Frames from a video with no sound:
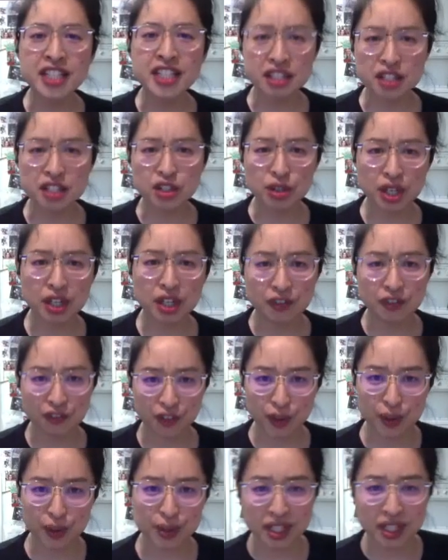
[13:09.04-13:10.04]
as you can
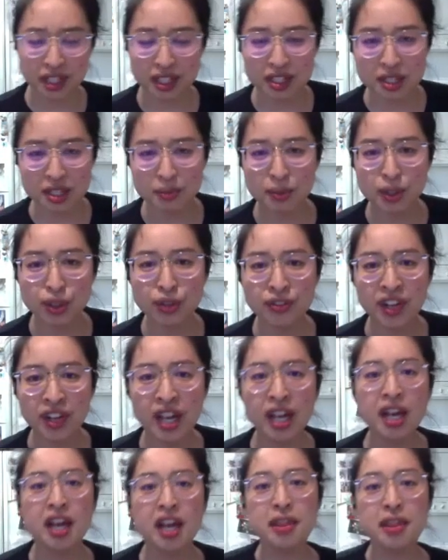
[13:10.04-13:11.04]
infuse in this move,
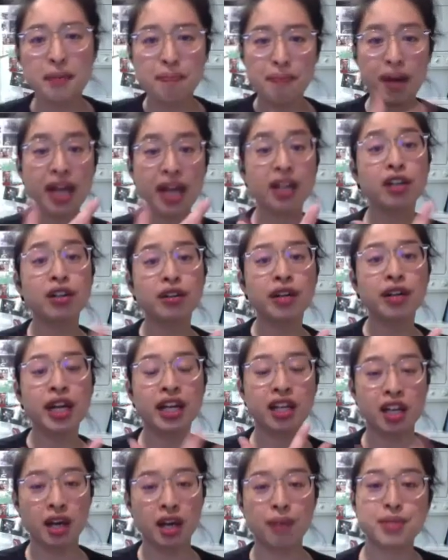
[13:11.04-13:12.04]
the better it
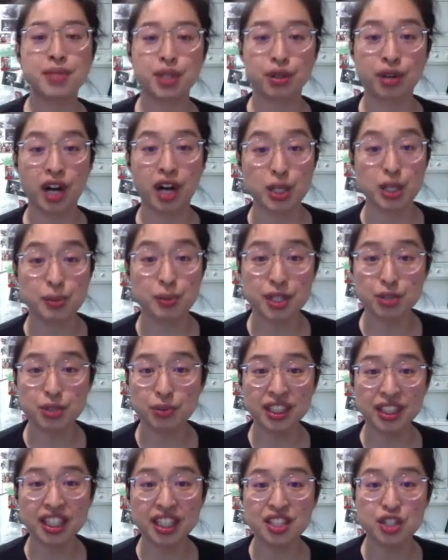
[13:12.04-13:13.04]
comes across because
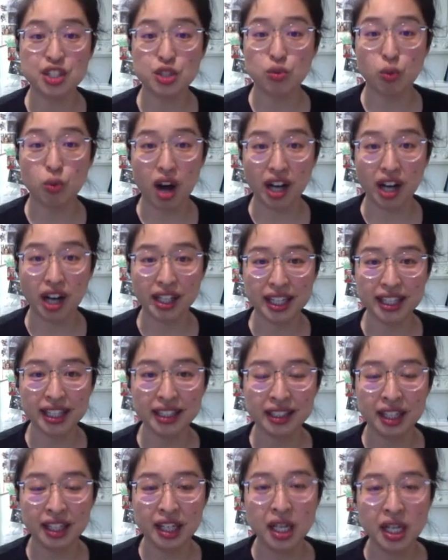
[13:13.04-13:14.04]
really it's just walking.
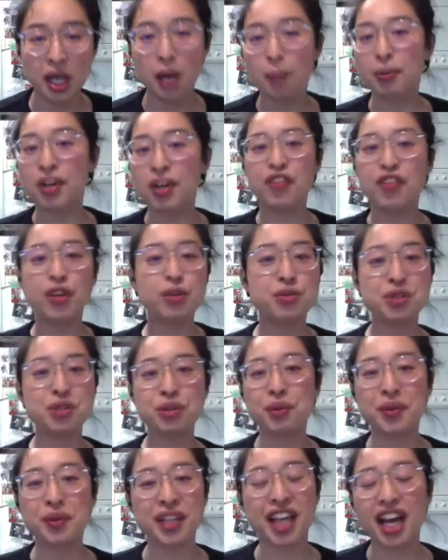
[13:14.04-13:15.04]
But if you do it
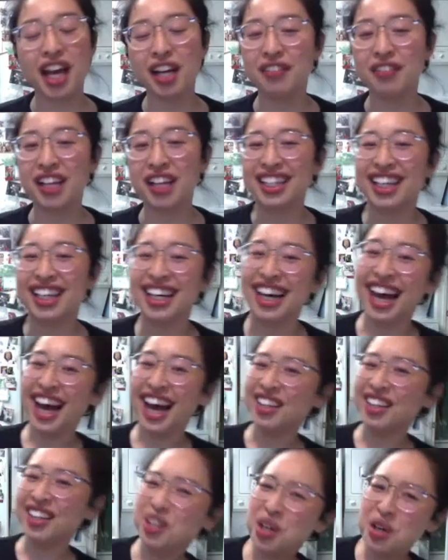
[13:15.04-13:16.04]
with kind of like a, I
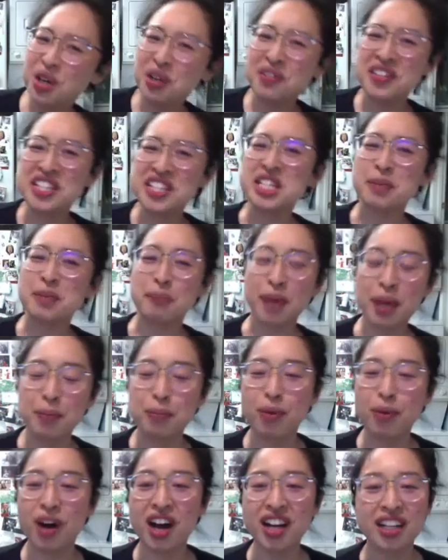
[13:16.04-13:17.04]
don't know, this is a pimp
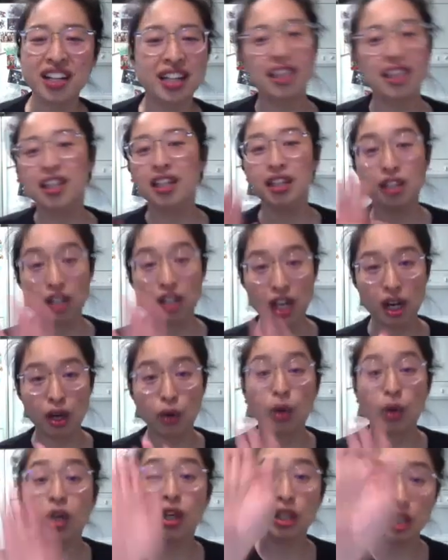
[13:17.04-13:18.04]
walk. No,
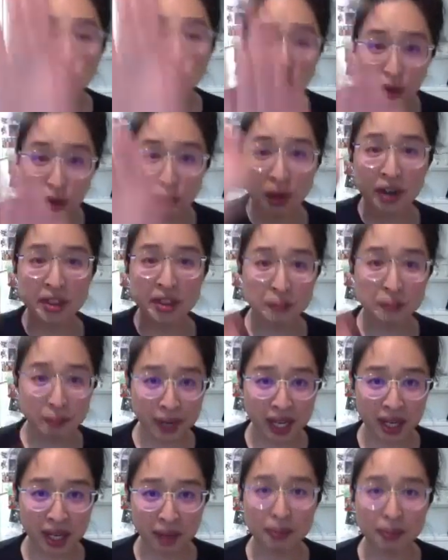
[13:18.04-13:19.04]
you are the
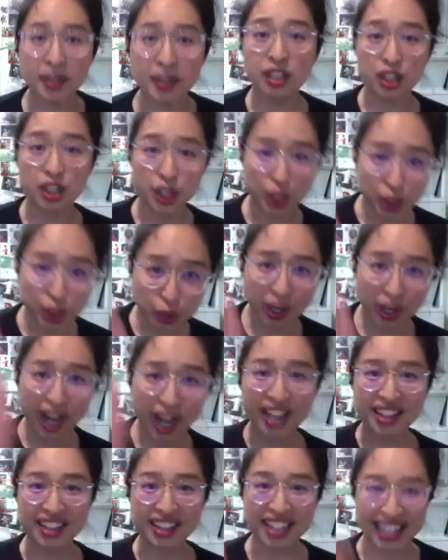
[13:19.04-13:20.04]
pimp. You
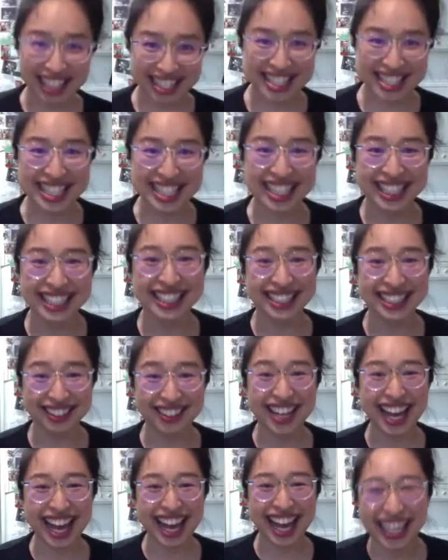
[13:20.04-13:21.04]
got this,
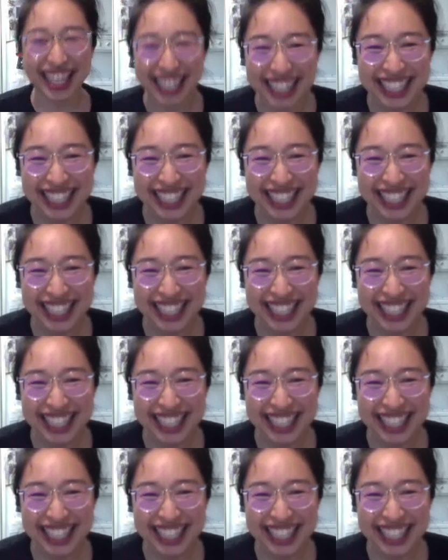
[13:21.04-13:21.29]
okay?